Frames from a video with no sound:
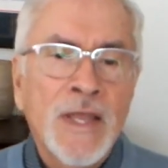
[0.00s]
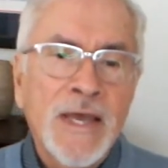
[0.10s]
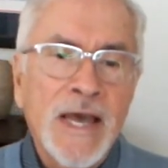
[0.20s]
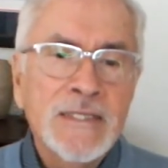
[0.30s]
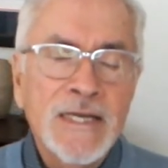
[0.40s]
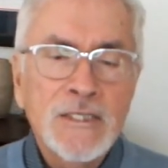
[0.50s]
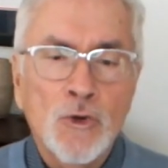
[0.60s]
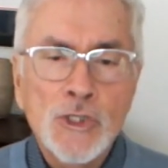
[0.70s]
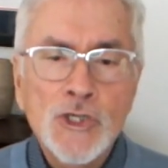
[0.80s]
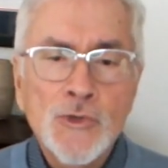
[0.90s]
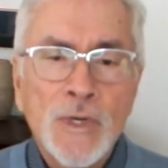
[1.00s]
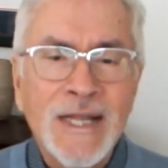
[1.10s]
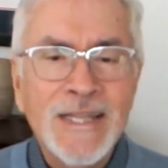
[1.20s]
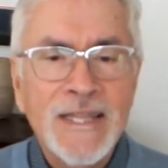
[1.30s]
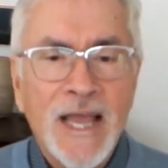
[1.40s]
at
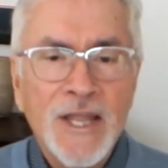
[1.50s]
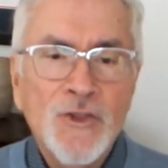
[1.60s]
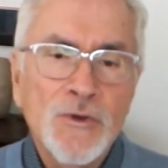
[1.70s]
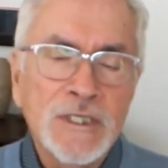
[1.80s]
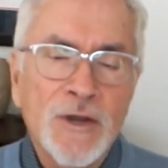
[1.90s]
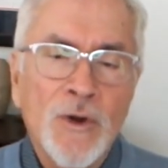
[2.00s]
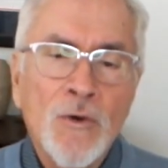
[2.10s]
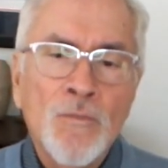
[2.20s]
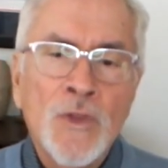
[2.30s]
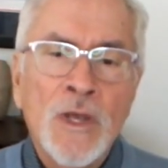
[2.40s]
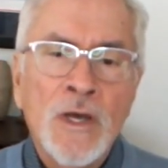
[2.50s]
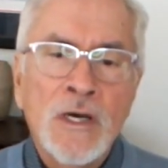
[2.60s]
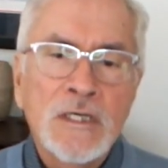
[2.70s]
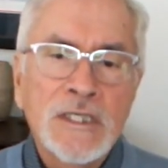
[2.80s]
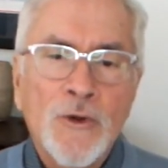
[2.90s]

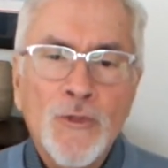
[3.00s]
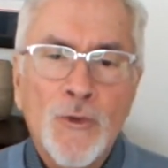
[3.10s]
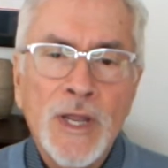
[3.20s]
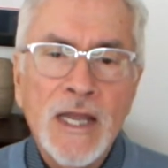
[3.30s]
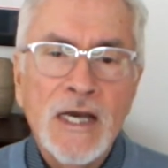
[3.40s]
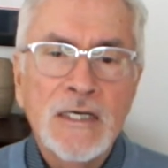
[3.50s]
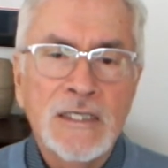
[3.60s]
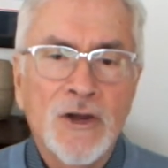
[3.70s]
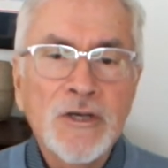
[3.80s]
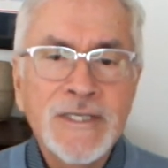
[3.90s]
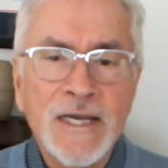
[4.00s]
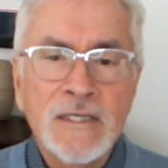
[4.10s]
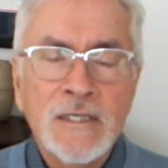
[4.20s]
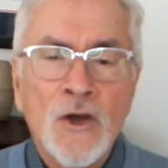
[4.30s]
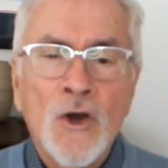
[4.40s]

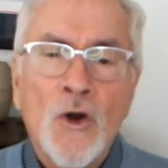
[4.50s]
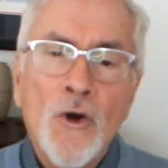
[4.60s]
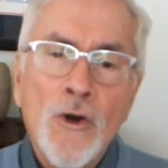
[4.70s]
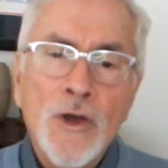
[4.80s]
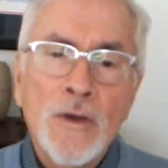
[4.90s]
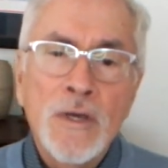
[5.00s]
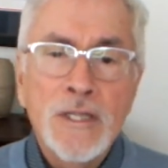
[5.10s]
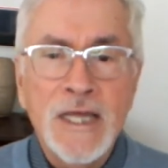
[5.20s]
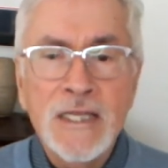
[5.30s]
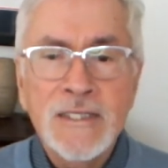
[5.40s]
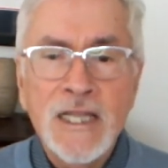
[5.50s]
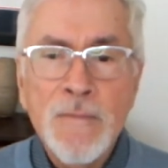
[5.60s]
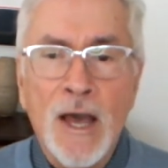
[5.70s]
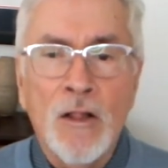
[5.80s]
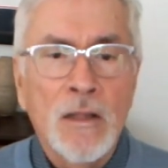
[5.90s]
602-920-0306 or send us an
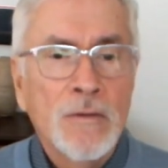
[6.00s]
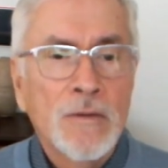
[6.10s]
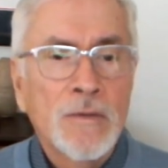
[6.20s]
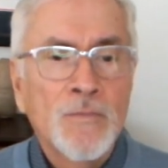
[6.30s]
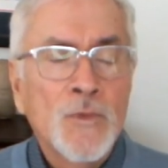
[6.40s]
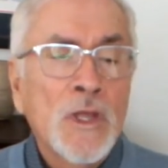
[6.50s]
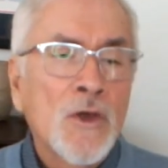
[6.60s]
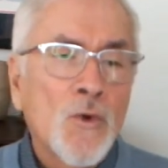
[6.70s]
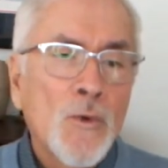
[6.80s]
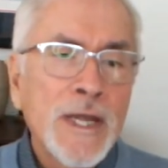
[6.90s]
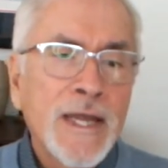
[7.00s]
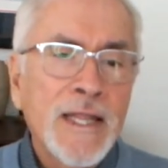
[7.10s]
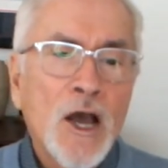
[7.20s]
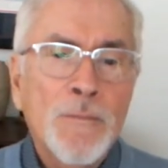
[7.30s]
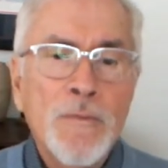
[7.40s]
email. We can
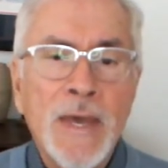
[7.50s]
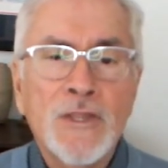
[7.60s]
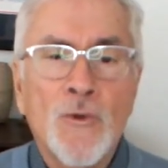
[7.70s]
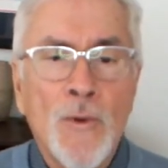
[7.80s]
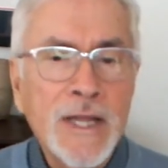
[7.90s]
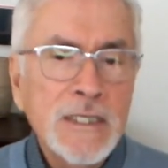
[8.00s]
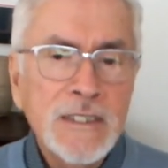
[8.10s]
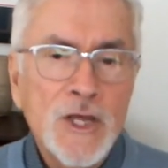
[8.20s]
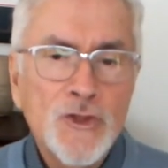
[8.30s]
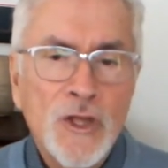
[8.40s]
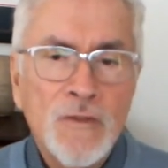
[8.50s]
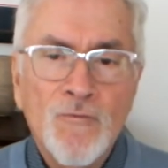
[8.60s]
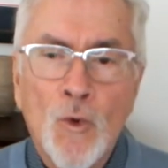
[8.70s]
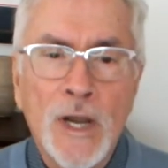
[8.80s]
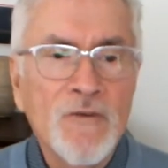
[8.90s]
help you make the right decision
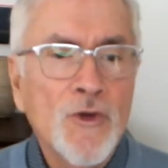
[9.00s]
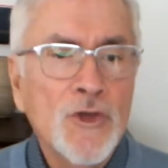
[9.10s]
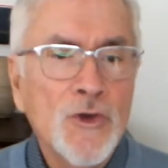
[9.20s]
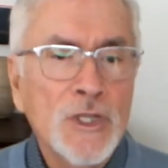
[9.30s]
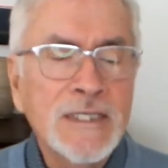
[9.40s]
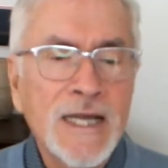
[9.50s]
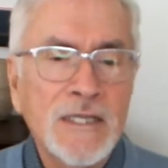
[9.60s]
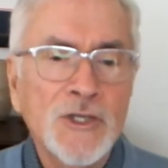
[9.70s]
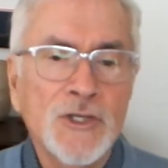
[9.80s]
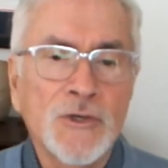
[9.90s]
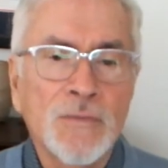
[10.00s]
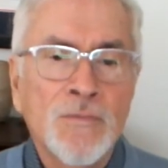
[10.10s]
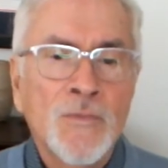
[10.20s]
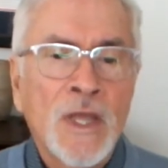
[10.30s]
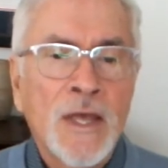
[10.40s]
for whatever you decide to do
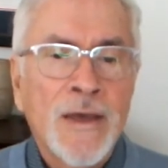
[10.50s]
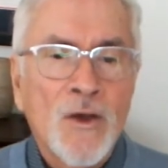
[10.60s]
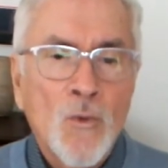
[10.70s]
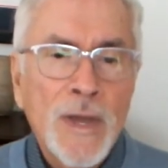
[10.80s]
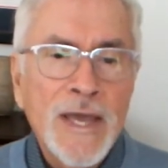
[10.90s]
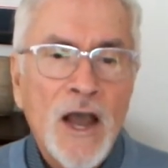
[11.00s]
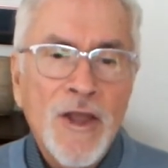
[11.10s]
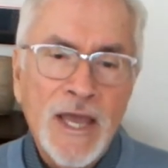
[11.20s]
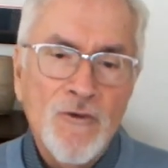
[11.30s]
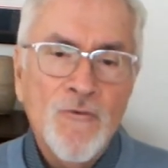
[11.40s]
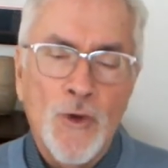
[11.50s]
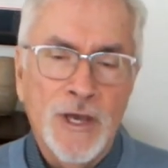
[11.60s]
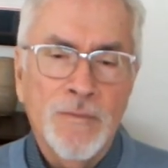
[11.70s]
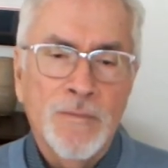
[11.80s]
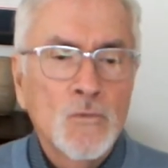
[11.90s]
we are here for
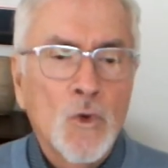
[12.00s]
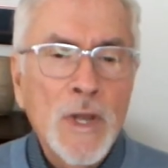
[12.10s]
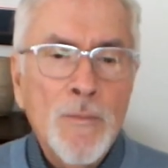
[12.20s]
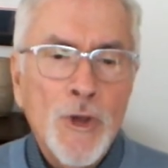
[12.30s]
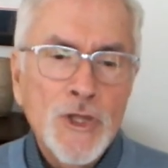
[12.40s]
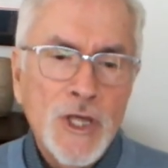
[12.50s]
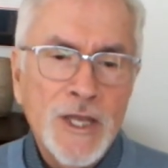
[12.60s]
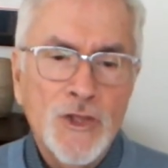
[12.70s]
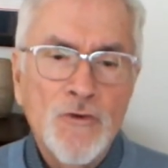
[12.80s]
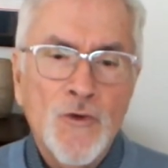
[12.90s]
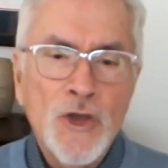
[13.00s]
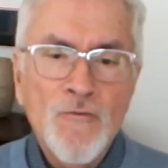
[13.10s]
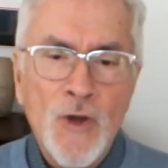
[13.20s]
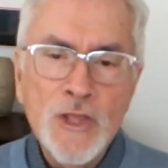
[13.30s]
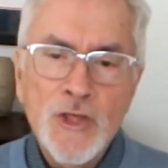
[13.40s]
you. We appreciate you for your
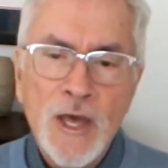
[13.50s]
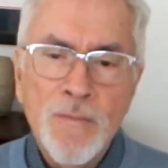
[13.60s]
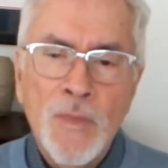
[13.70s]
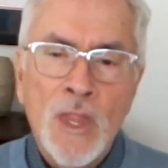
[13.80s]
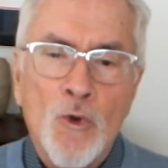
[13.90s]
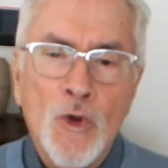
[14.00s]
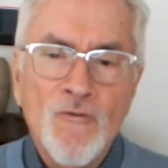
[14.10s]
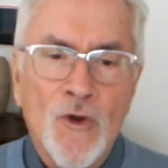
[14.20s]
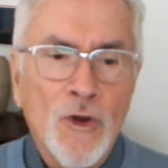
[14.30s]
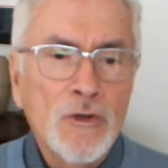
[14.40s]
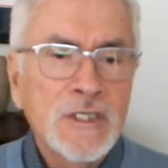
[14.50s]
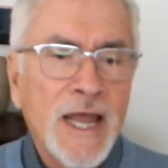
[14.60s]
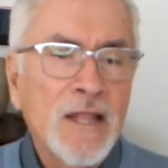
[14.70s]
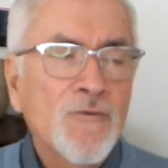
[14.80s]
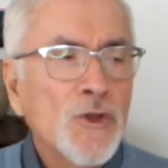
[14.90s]
friendship, referrals,
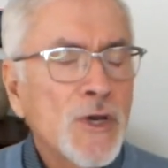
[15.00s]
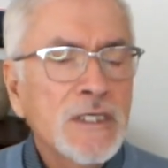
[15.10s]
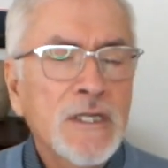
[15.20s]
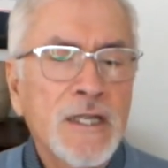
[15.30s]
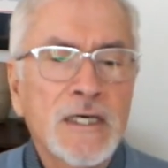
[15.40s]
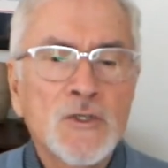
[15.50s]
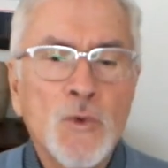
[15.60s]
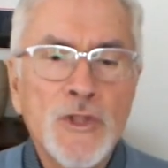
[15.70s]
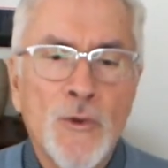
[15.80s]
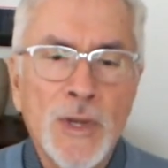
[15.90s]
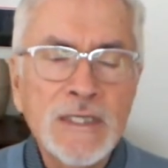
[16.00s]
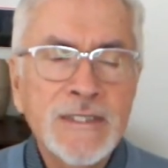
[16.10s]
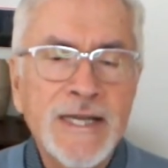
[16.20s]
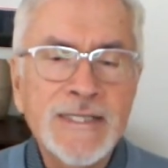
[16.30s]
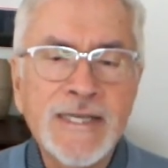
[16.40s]
and for trusting us with your real
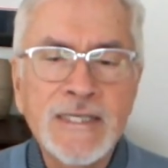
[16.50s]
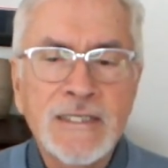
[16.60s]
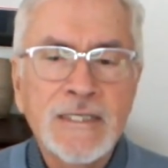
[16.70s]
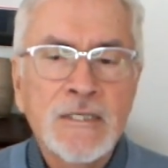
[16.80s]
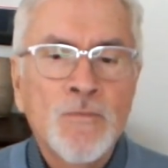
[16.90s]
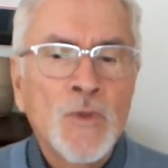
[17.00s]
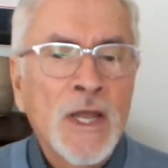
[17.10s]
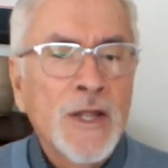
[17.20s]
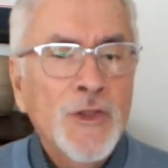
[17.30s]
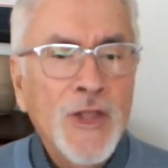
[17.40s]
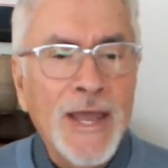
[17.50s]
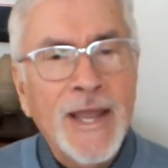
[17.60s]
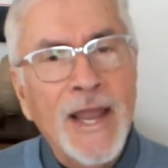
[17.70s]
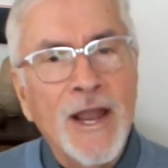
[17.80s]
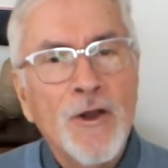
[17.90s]
estate needs.
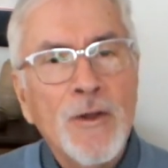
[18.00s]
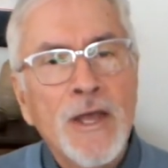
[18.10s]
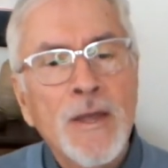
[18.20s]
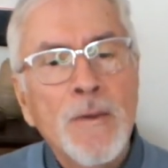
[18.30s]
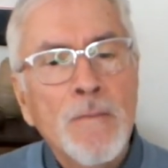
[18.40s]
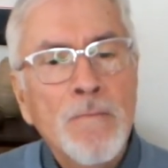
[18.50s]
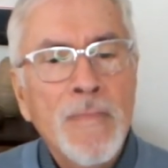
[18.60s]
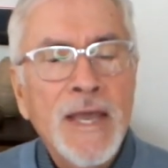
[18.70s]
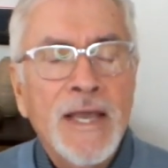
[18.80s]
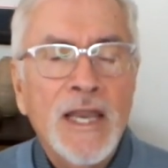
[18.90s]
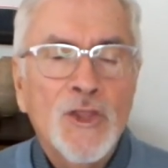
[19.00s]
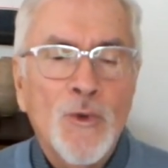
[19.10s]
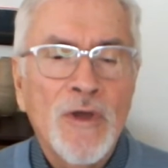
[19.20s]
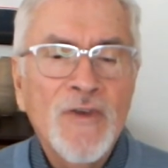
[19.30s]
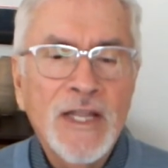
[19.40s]
Take care, make it a
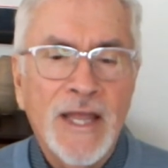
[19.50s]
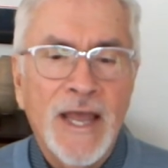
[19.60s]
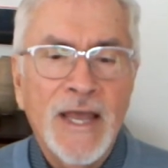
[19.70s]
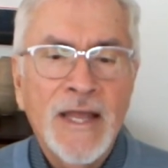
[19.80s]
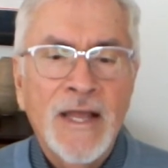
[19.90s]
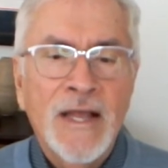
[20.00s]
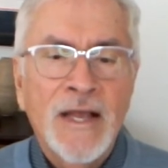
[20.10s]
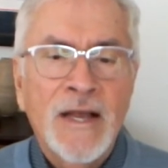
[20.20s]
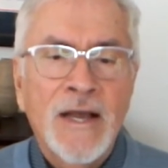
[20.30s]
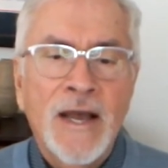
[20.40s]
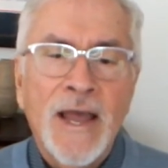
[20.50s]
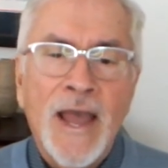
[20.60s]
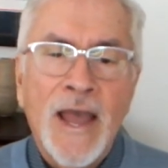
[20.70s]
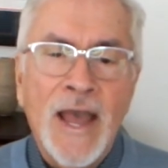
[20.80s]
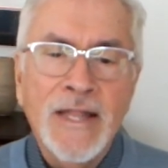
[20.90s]
terrific day,
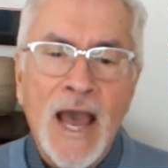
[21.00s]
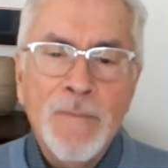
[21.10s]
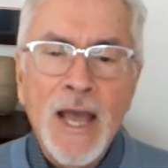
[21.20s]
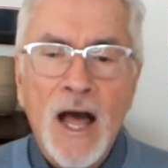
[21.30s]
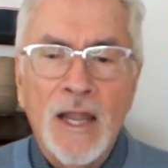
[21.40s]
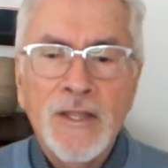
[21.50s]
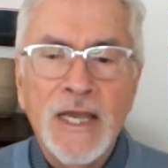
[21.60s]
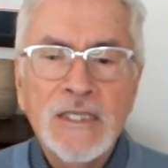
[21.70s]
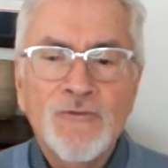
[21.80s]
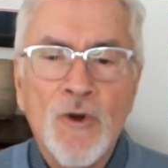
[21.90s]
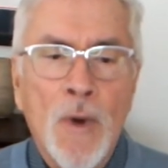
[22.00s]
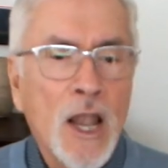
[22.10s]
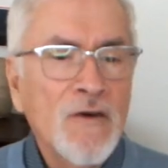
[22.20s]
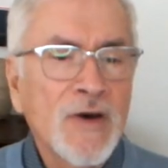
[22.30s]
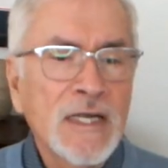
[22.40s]
and happy holidays from
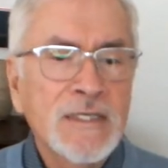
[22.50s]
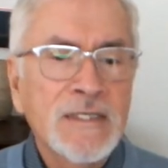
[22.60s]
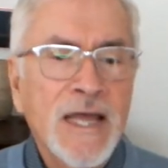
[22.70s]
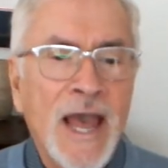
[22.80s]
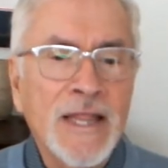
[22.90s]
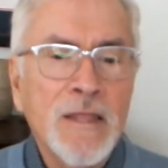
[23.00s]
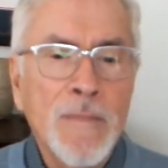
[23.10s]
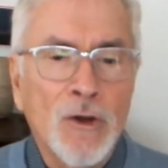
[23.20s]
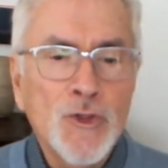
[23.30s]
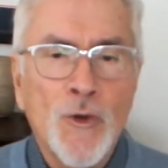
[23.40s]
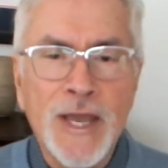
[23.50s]
all of us at the Melcher